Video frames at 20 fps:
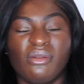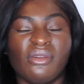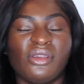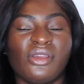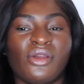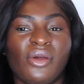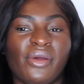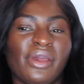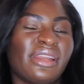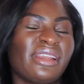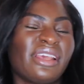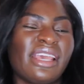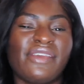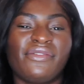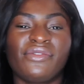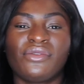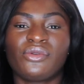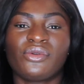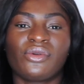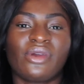You know, and
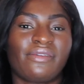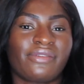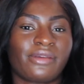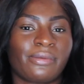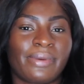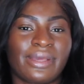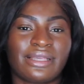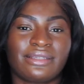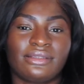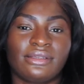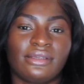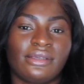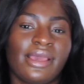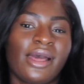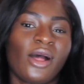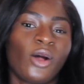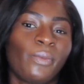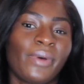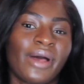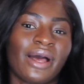if you do have capacity,
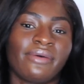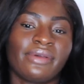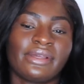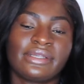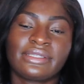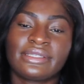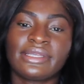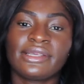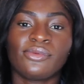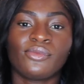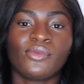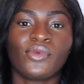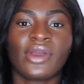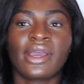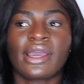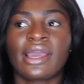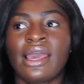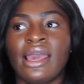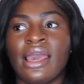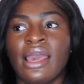help out. It's
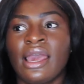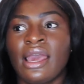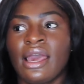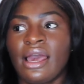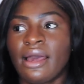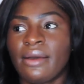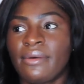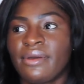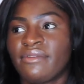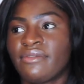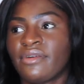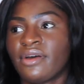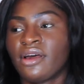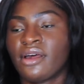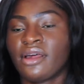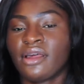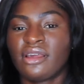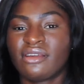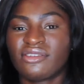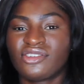teamwork.
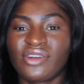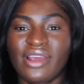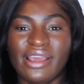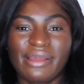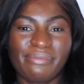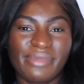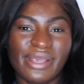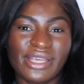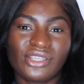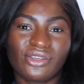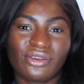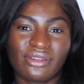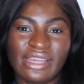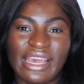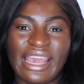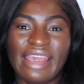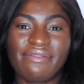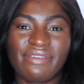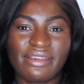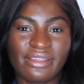However, try and make sure
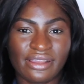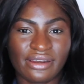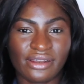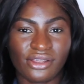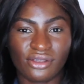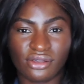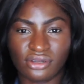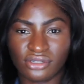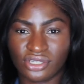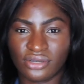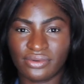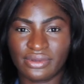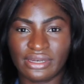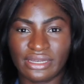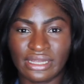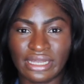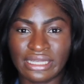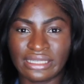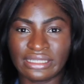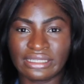that everything that you're
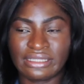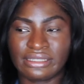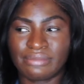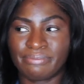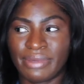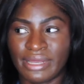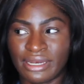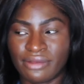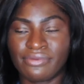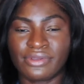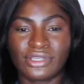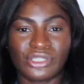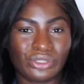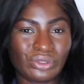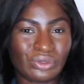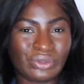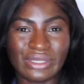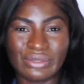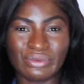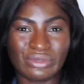doing is
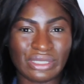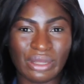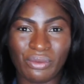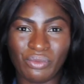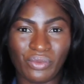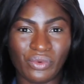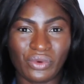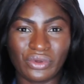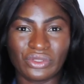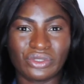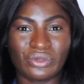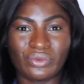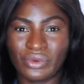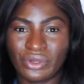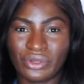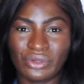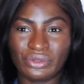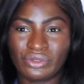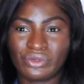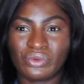beneficial in somewhat
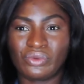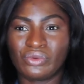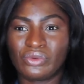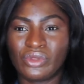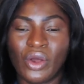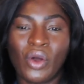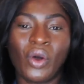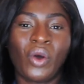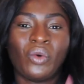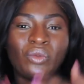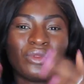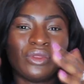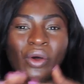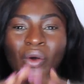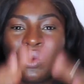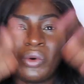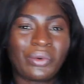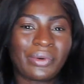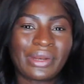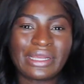to the whole